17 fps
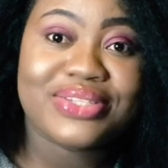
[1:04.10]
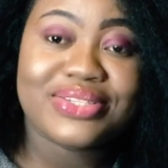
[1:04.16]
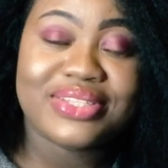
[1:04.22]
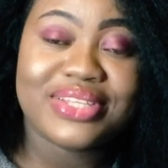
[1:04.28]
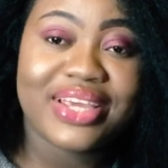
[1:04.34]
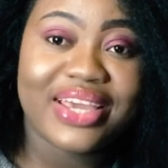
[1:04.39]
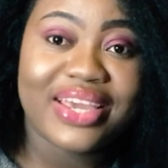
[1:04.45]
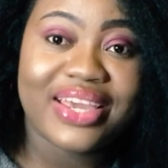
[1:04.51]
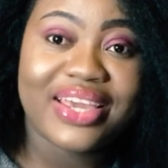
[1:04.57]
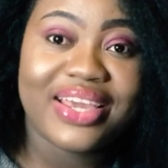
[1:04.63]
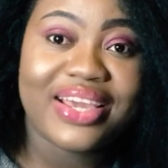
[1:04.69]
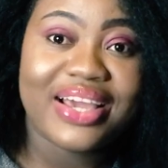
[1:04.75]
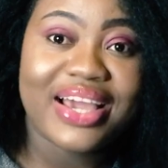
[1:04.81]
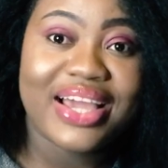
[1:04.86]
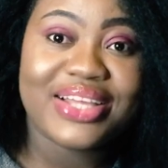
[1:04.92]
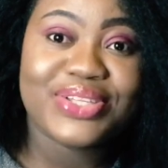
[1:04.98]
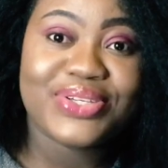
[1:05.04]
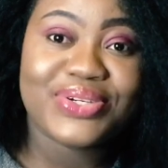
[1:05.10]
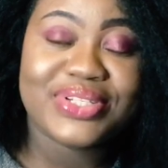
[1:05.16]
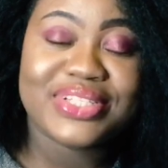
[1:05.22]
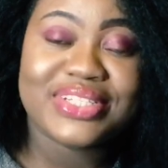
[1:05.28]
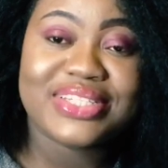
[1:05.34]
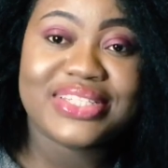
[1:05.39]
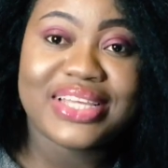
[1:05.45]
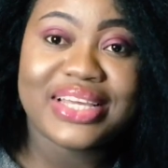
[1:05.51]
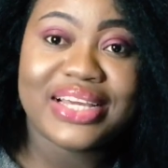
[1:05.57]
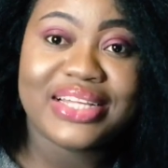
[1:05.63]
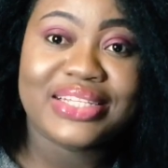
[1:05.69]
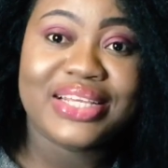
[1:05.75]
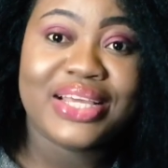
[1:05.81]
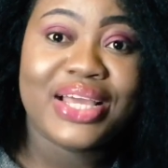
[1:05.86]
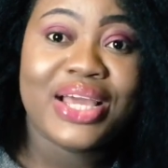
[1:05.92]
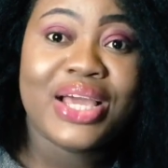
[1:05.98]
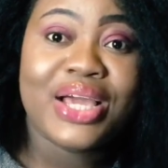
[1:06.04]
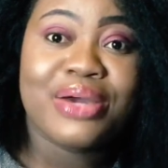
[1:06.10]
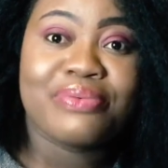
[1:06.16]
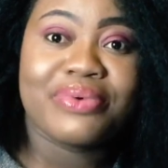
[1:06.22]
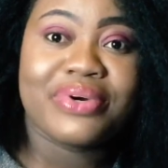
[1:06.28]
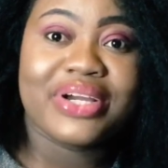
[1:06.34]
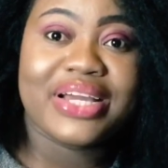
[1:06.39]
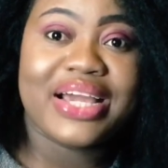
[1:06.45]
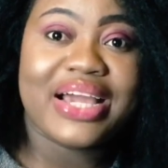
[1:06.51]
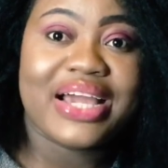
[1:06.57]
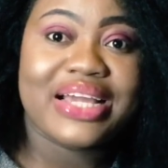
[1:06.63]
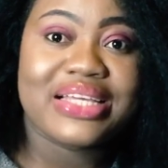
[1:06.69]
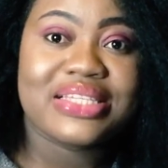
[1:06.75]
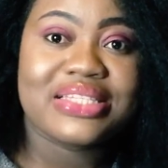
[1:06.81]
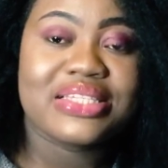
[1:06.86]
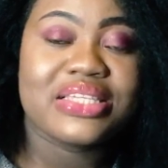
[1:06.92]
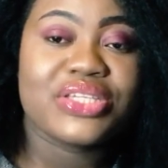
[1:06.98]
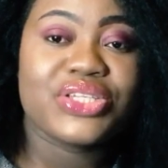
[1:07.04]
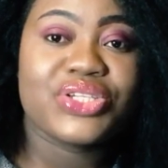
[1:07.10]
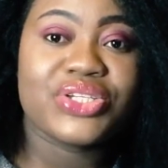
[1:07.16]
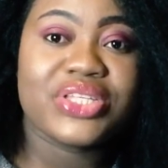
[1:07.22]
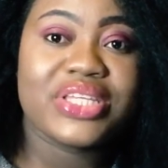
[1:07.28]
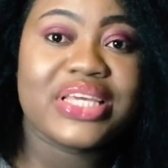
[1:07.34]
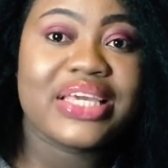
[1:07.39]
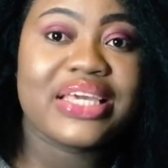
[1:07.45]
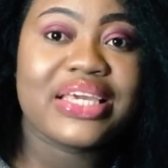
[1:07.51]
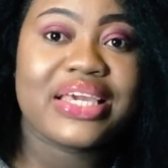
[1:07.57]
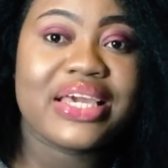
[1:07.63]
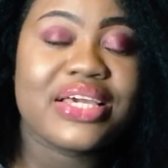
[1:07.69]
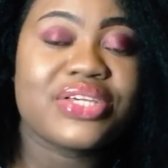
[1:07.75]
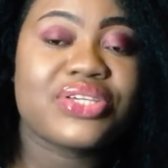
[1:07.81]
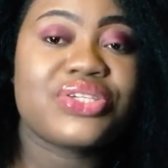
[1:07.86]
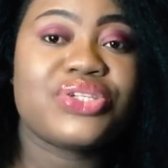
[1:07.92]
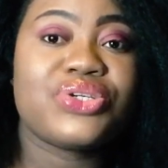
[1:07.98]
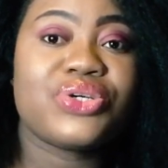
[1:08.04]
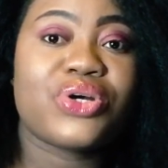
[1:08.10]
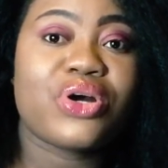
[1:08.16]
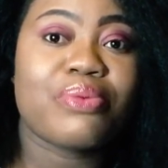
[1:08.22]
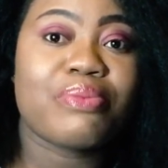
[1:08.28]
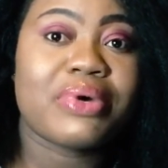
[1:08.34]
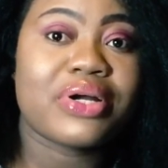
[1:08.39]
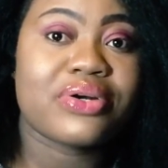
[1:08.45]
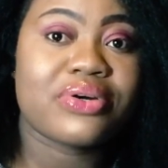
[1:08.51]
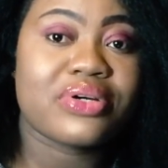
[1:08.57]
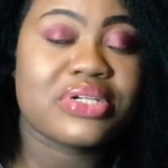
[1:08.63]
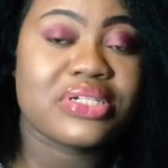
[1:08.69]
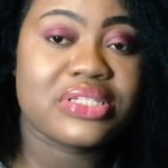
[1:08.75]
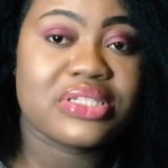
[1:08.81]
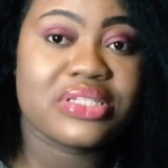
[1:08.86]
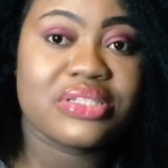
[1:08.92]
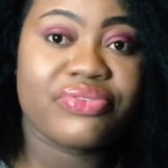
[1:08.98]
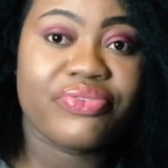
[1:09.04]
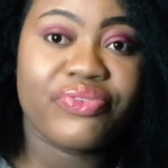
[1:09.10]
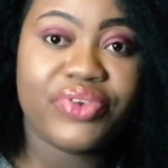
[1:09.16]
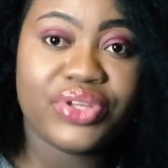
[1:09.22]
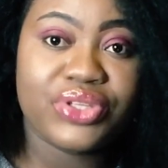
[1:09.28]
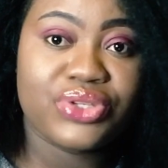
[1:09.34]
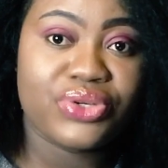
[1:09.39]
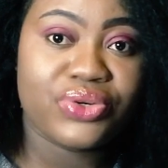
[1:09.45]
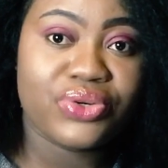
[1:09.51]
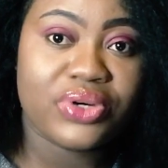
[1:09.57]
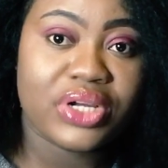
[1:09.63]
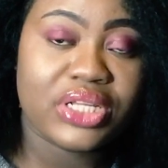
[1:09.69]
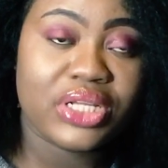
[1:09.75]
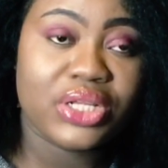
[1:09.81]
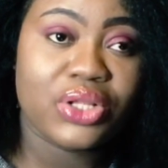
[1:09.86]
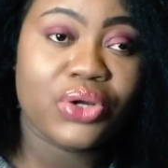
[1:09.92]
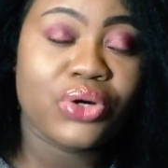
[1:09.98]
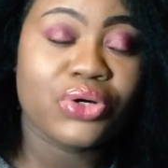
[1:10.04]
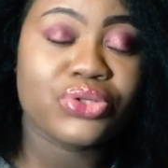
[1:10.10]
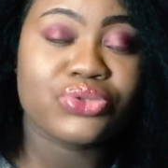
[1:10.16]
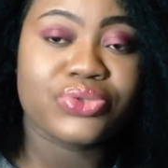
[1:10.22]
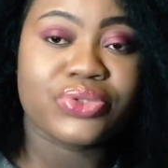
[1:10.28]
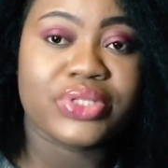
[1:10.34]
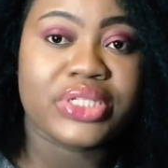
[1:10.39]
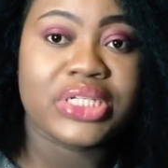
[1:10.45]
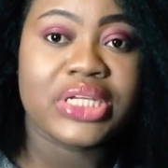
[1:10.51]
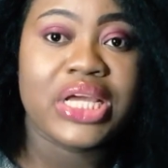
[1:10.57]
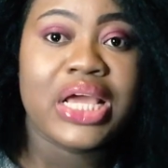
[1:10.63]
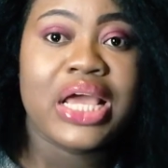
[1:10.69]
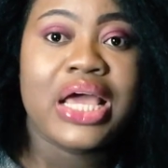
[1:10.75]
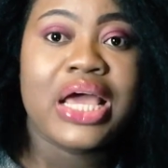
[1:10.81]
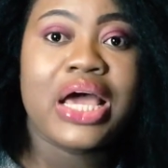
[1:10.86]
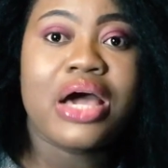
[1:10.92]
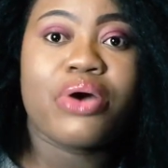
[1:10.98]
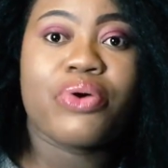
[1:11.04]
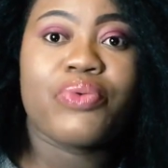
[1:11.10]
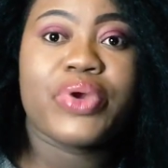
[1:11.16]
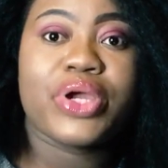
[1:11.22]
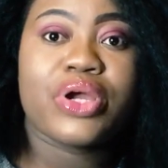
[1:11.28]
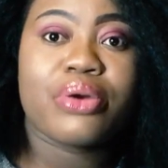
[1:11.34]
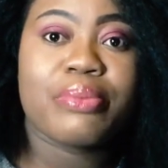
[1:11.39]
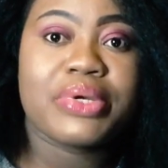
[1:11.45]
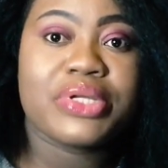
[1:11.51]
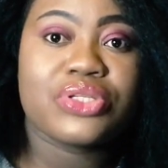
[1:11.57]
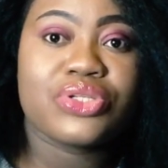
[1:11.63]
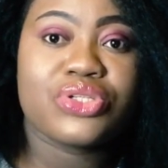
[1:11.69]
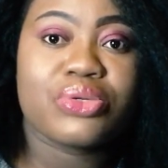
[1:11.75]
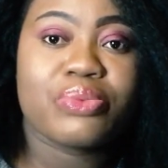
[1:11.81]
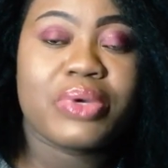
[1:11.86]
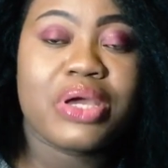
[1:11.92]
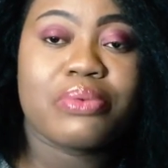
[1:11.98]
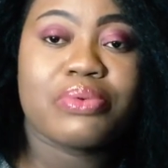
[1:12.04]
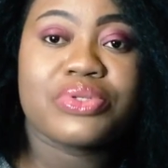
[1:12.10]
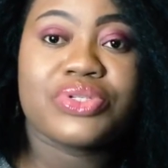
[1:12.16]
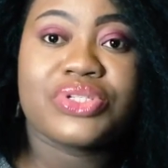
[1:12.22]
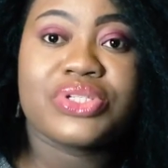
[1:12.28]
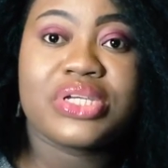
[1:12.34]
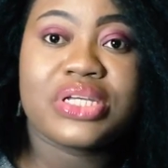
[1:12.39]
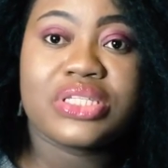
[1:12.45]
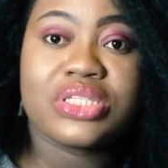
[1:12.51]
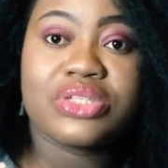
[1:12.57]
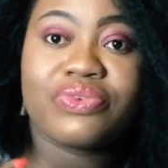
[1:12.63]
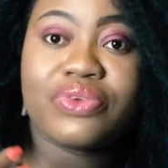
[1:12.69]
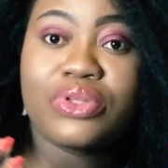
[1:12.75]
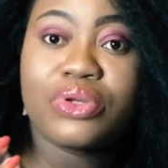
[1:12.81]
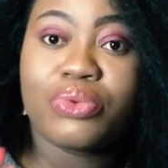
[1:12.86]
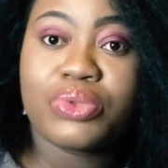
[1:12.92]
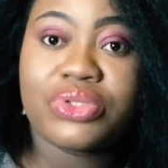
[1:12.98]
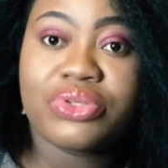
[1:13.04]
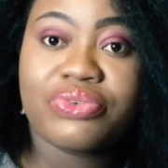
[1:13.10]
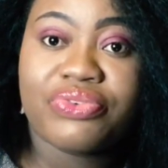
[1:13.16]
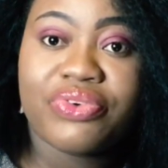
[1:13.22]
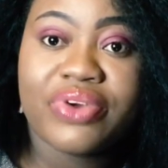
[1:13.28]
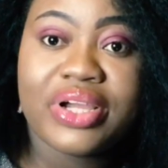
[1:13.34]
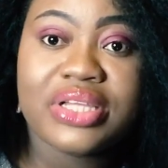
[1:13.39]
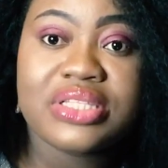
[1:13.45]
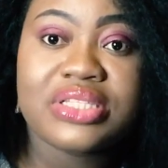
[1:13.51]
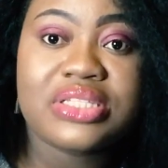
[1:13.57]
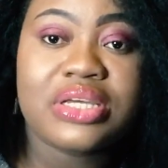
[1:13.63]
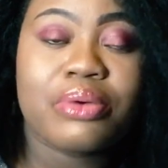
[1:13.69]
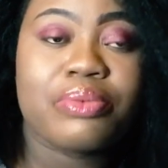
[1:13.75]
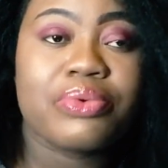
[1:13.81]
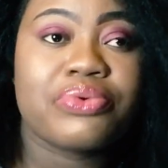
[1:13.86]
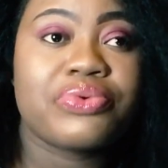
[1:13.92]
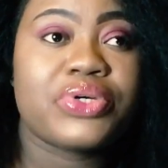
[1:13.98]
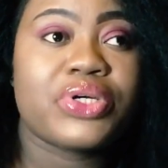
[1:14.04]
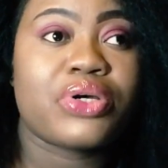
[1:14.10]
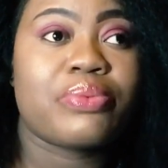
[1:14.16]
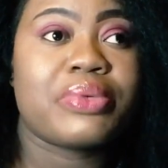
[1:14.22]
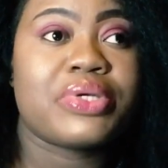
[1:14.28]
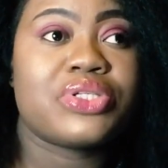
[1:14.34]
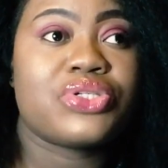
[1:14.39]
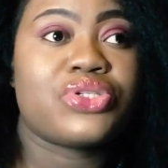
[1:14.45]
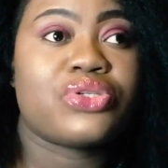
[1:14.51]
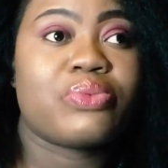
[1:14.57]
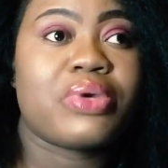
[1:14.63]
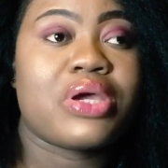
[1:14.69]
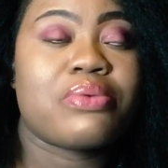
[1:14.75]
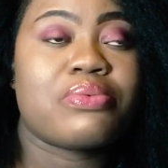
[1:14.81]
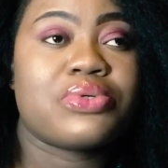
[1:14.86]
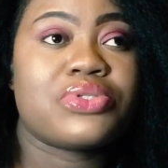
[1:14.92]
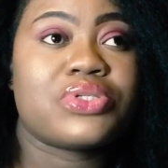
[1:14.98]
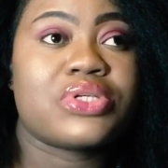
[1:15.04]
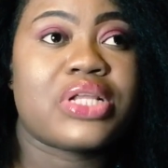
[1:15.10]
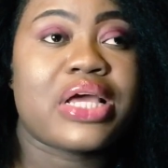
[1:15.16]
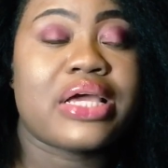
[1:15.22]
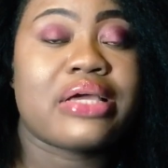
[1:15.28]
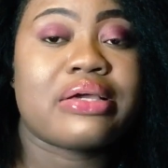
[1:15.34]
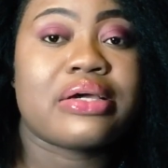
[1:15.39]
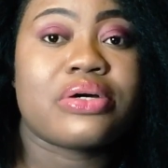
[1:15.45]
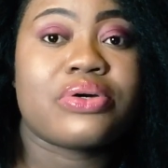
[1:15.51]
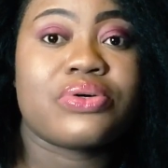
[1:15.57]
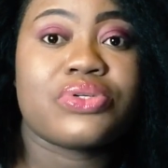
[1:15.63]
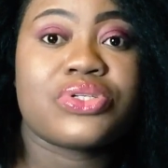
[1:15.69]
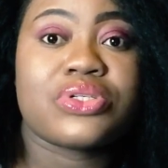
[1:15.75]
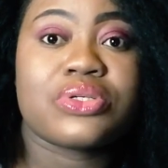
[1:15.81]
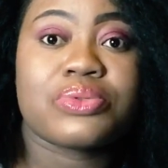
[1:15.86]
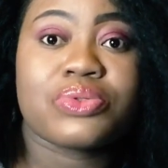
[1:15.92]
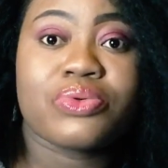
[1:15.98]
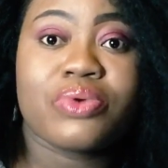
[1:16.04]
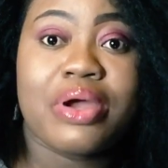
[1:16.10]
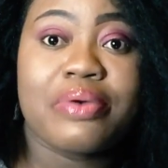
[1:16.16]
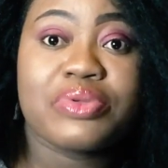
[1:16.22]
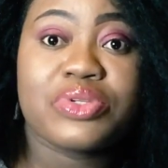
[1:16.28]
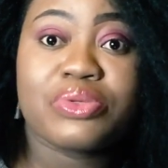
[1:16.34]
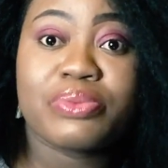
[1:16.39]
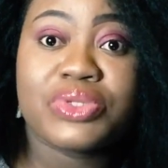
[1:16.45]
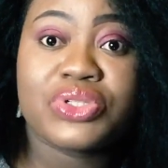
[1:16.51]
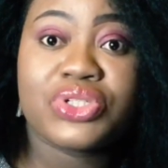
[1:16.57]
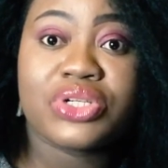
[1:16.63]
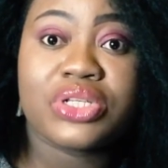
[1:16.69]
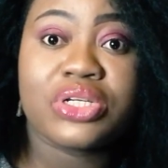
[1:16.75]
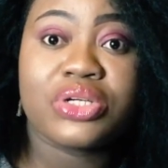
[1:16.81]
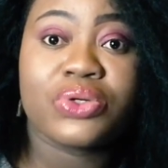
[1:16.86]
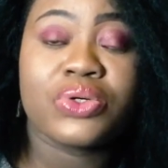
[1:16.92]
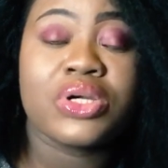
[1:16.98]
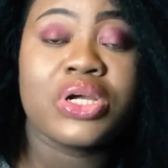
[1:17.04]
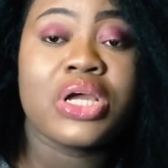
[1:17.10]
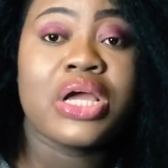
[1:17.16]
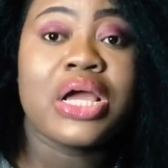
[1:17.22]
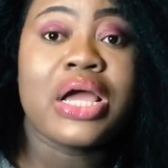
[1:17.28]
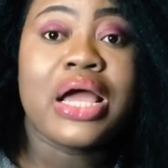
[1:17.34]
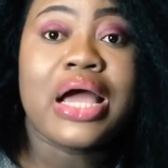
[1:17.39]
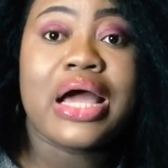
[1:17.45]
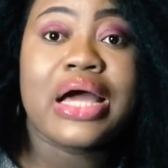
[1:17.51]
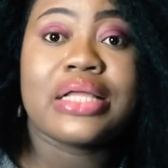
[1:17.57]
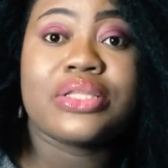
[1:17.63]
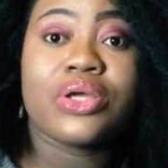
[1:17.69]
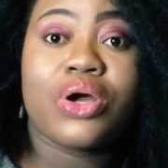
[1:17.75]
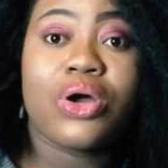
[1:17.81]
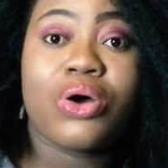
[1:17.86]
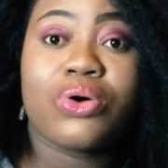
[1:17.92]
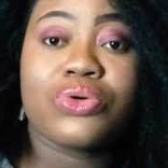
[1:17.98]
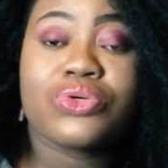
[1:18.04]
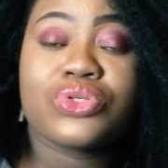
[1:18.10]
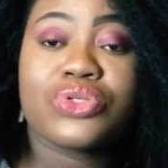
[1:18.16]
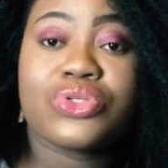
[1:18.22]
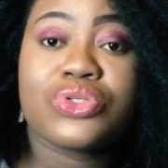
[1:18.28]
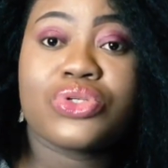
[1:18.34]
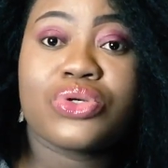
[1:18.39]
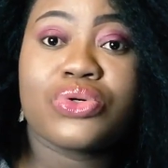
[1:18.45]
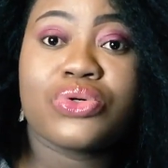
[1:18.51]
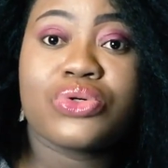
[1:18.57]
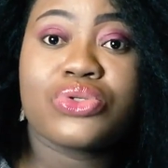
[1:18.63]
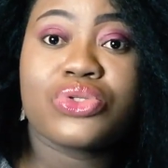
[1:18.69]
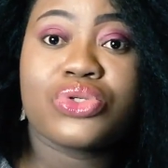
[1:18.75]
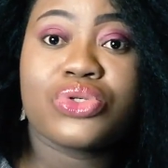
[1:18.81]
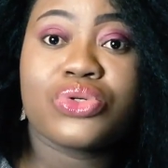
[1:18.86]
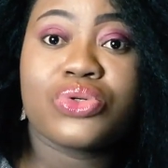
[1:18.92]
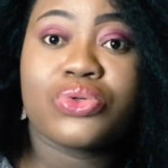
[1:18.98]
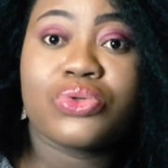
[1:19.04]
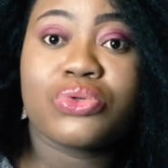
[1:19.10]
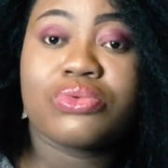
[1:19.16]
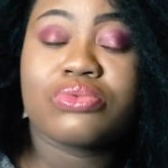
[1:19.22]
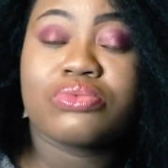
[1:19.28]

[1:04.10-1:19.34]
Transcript: today. I do understand. But guys, should in case you come across this video at the long run, I'll recommend you to be able to share this video with your friends. I will recommend you to be able to like subscribe to my channel, and also to